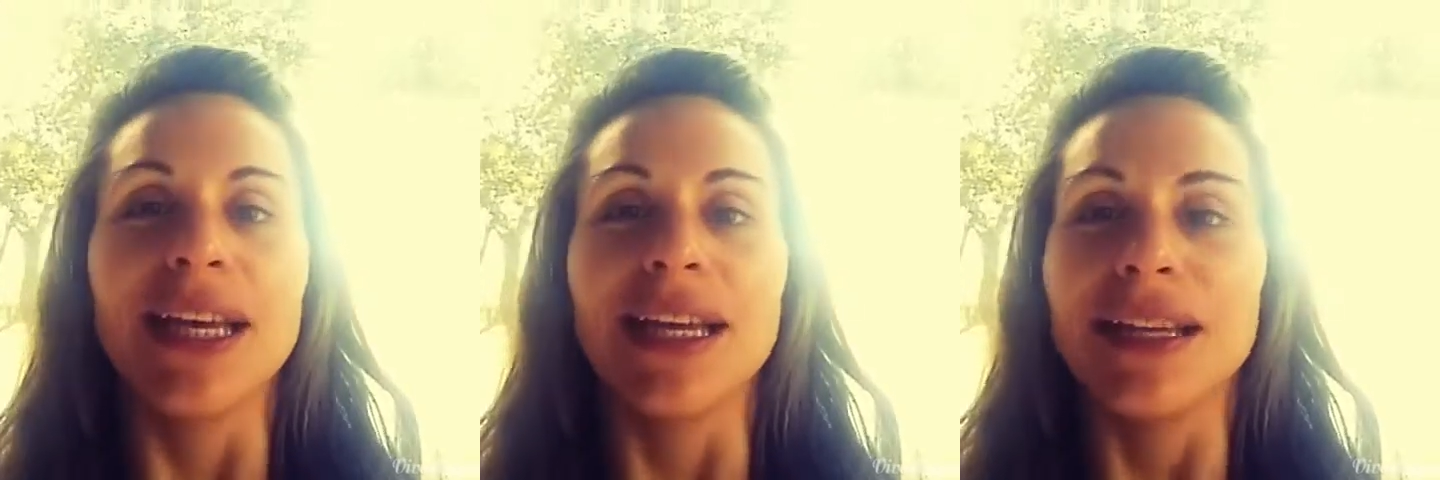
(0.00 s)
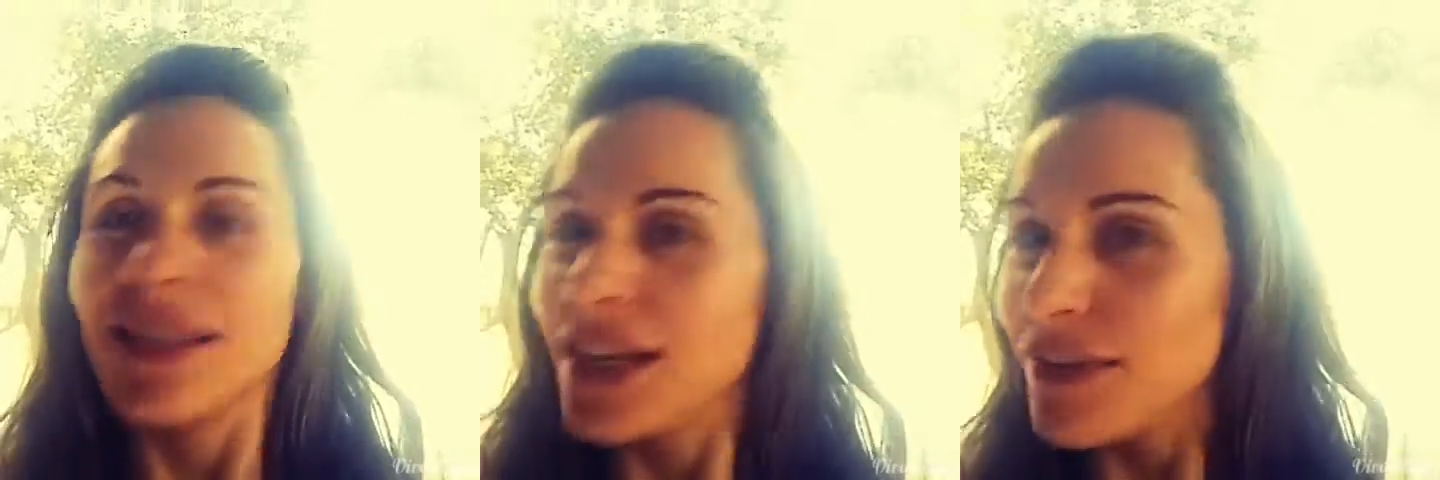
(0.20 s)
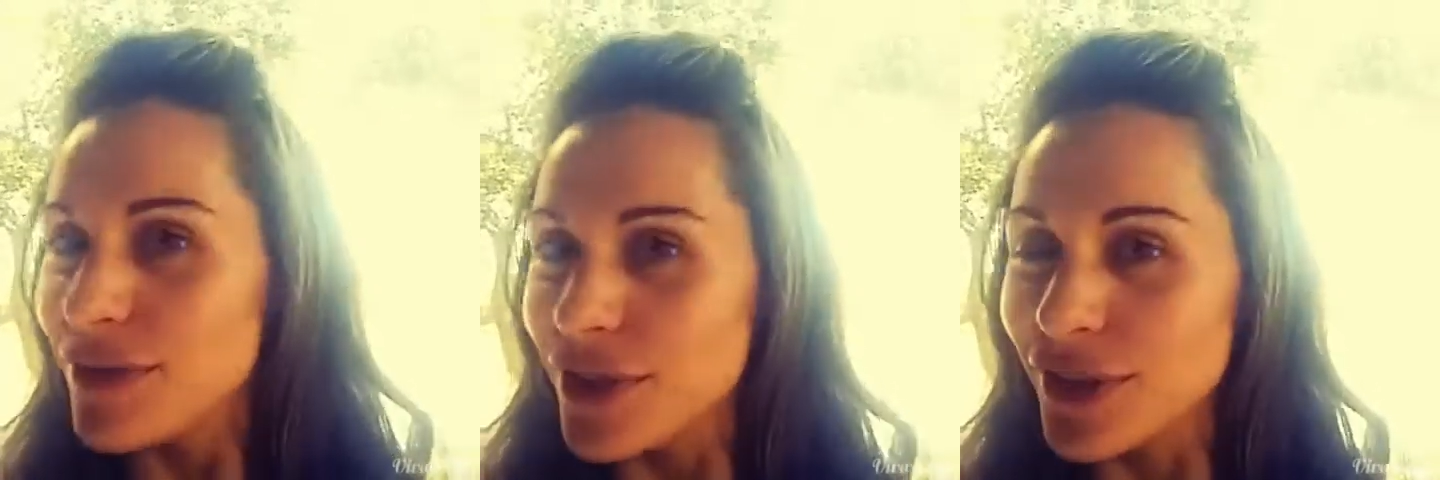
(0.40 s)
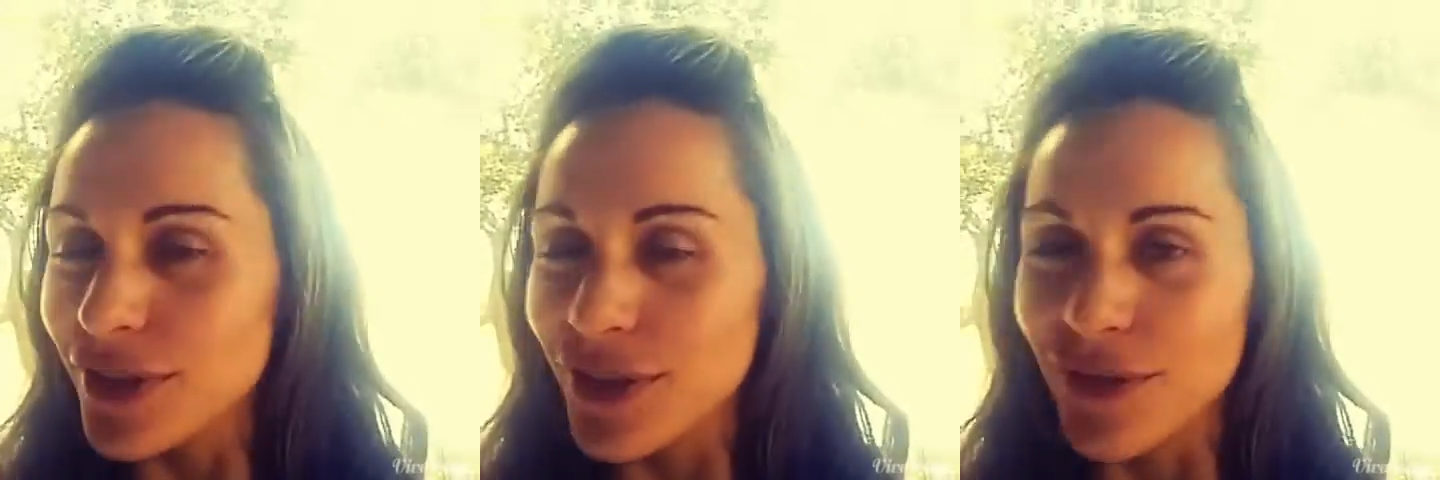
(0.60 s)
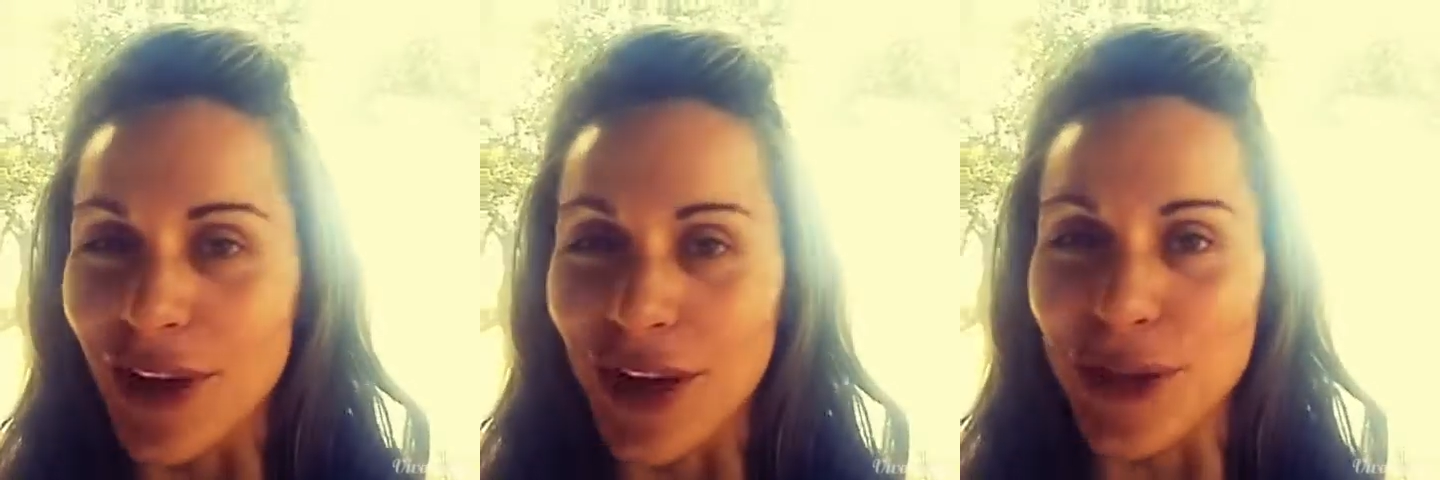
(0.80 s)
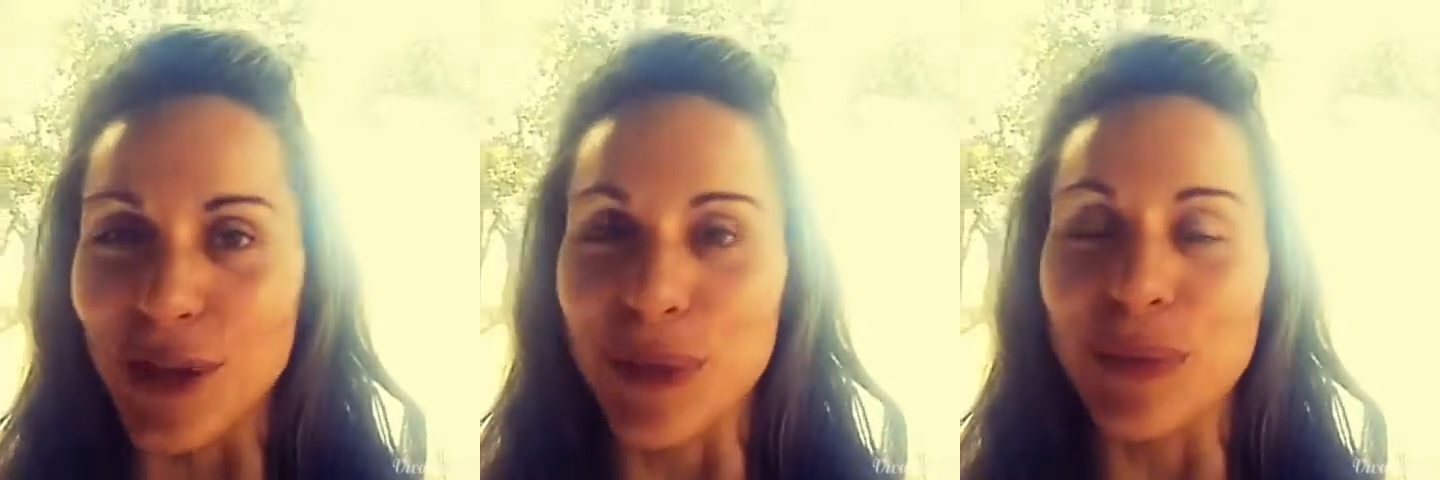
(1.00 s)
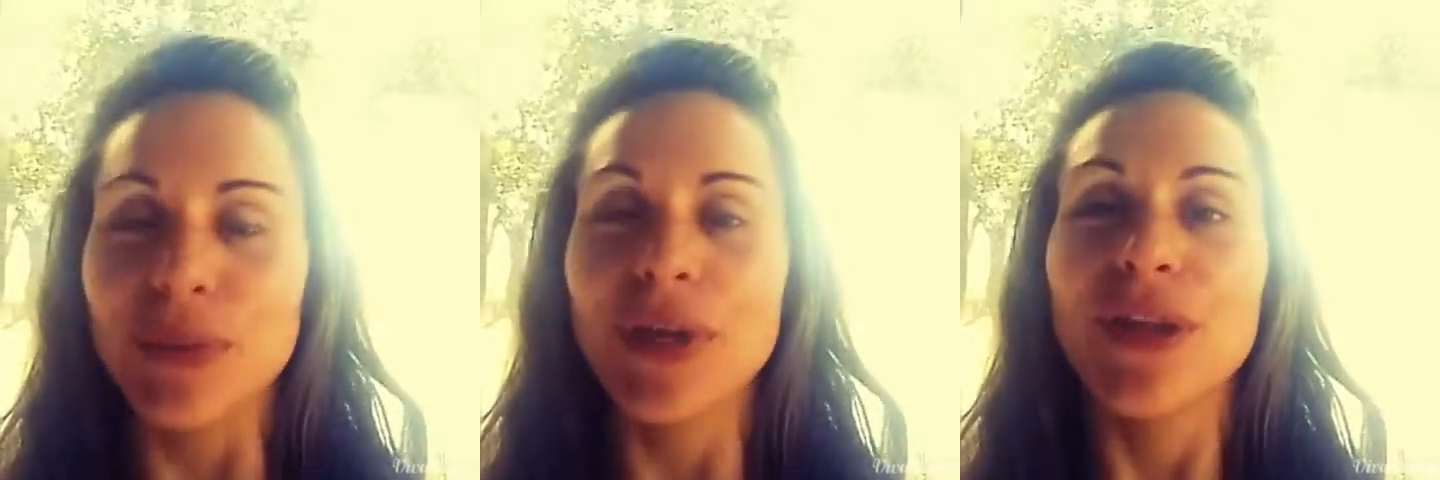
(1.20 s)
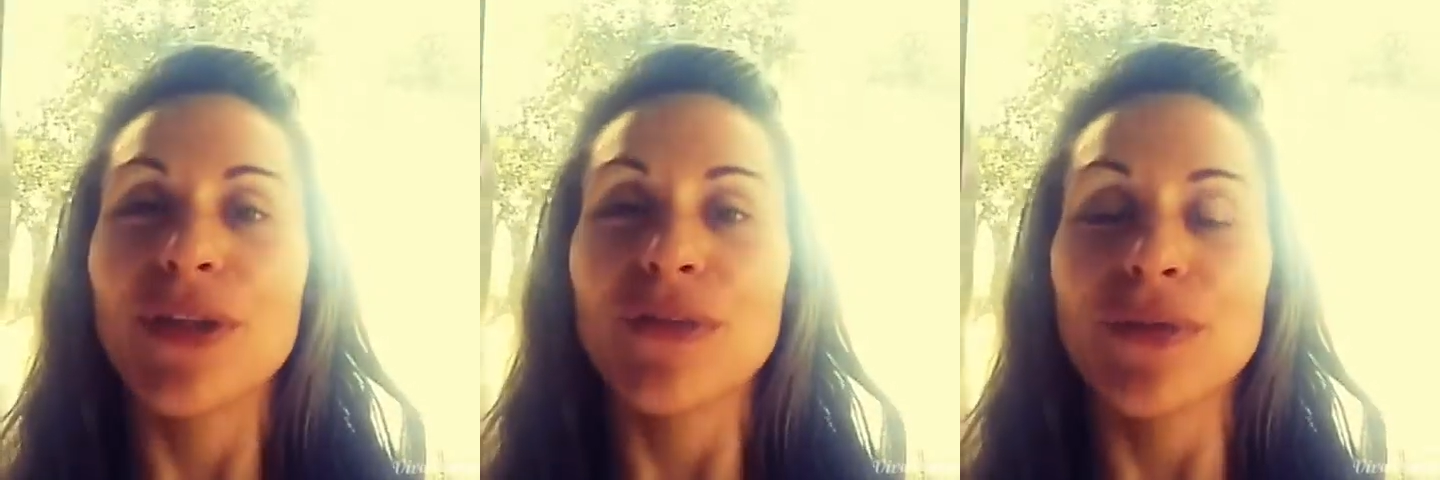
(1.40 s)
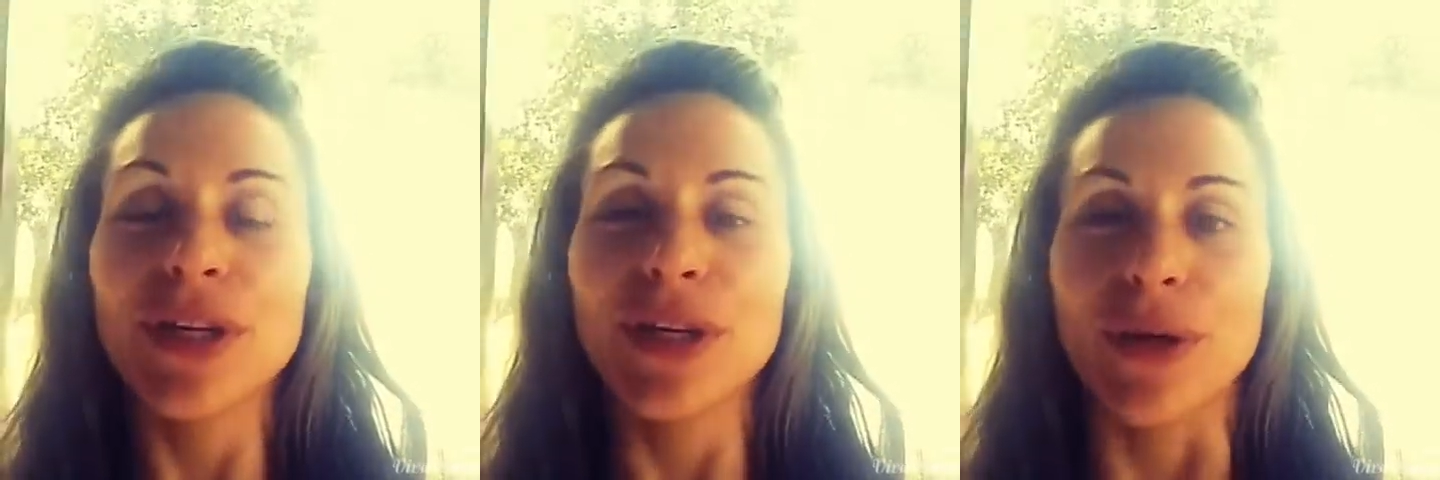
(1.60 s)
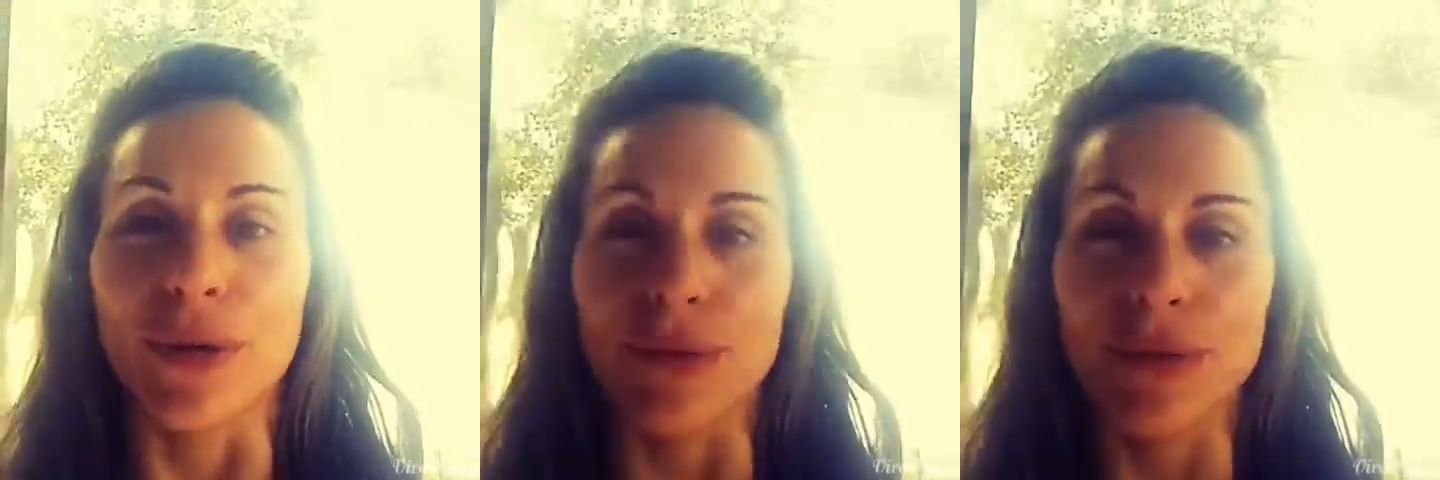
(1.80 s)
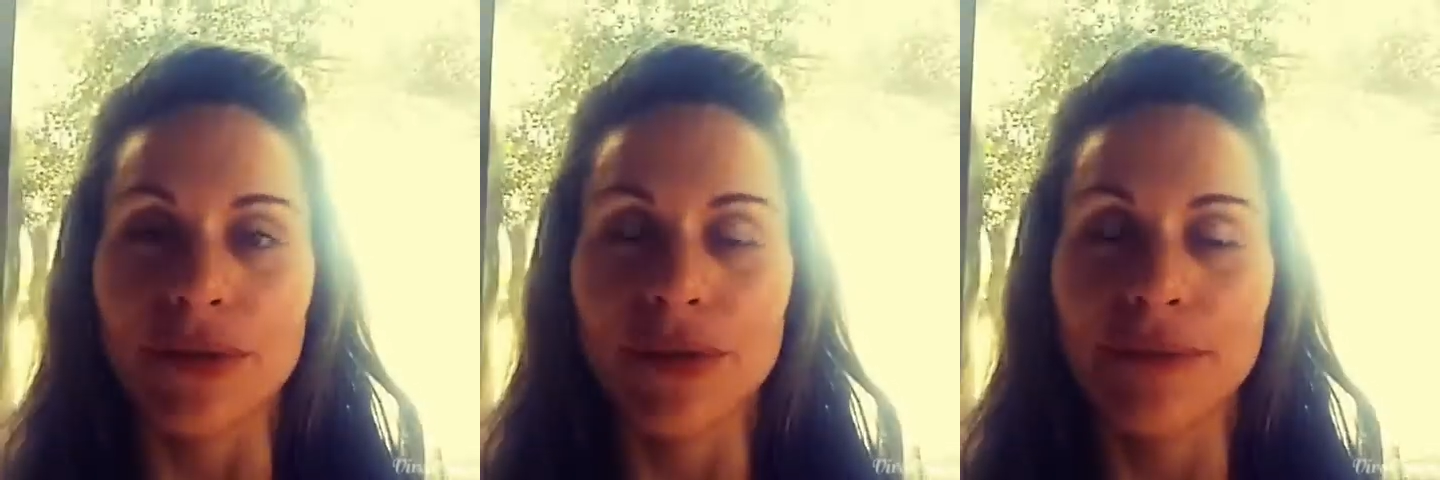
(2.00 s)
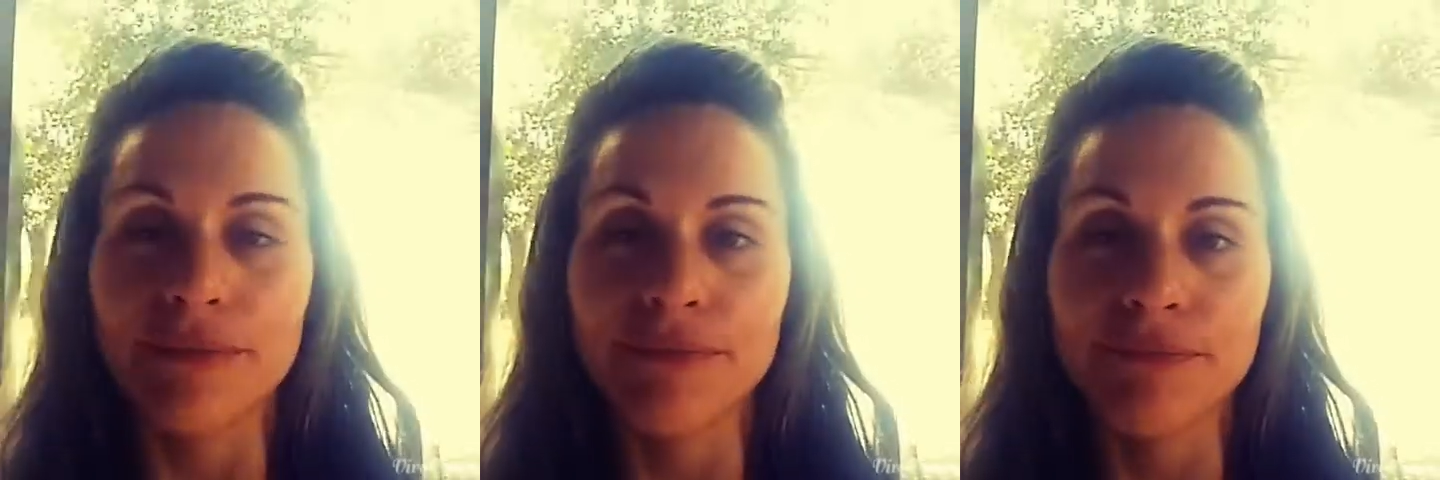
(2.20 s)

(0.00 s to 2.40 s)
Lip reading: and never the volume 3 codes.